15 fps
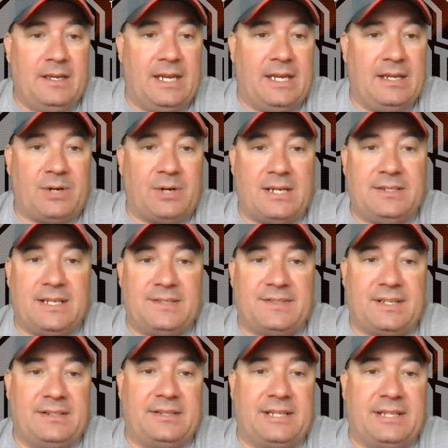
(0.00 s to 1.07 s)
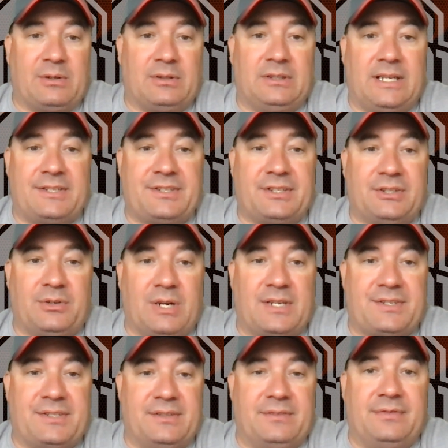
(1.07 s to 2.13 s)
And Ryan Day said that they were less
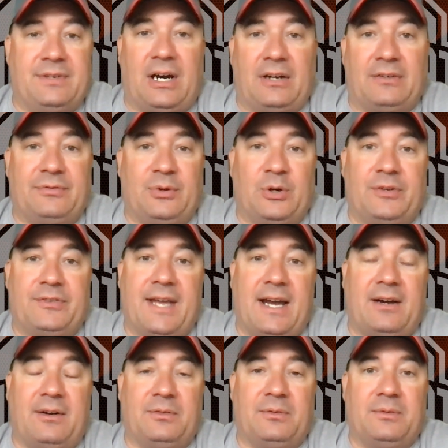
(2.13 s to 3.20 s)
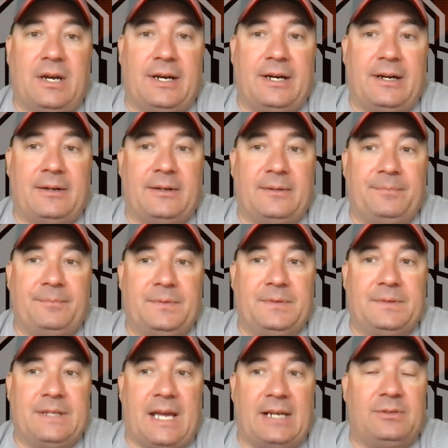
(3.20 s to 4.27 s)
aggressive on fourth down.
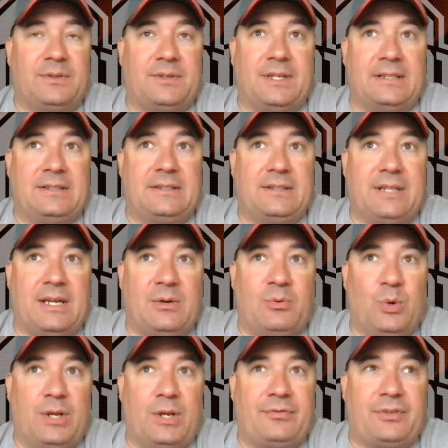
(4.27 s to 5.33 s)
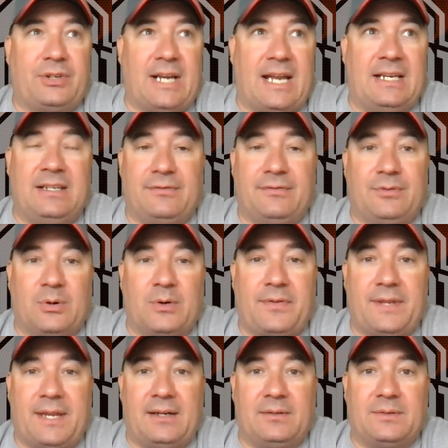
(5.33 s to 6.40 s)
I don't think they went for any fourth
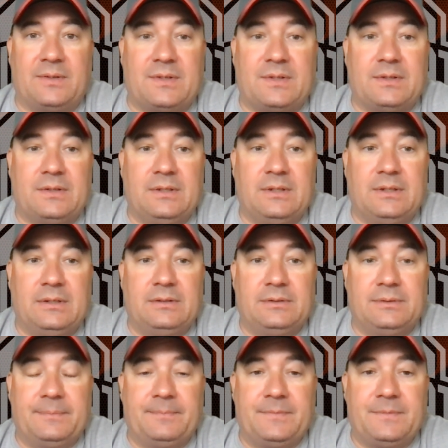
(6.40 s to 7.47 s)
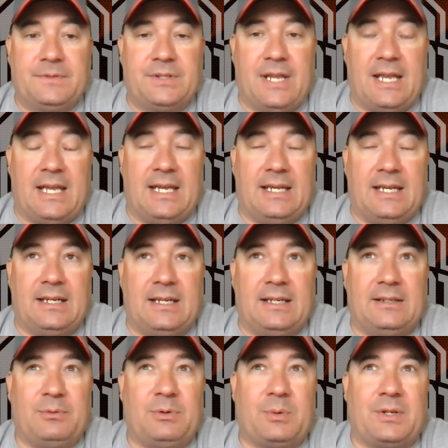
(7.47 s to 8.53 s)
downs.
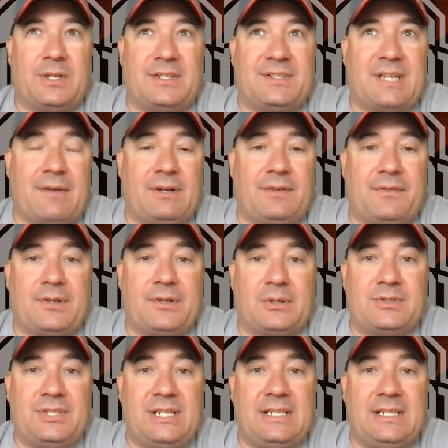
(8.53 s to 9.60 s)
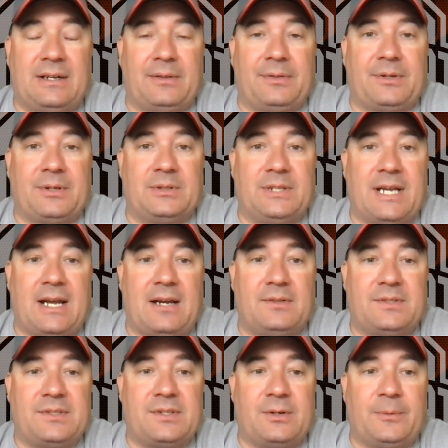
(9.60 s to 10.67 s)
And what were they, 7 of 13 on third
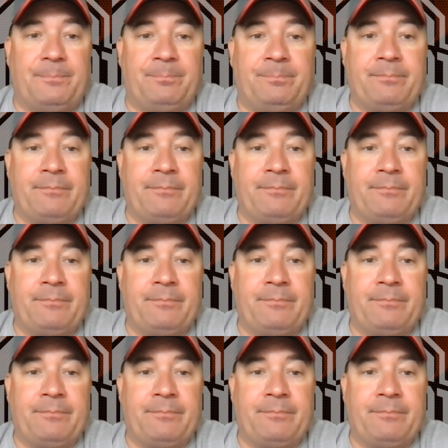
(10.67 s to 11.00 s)
downs? So,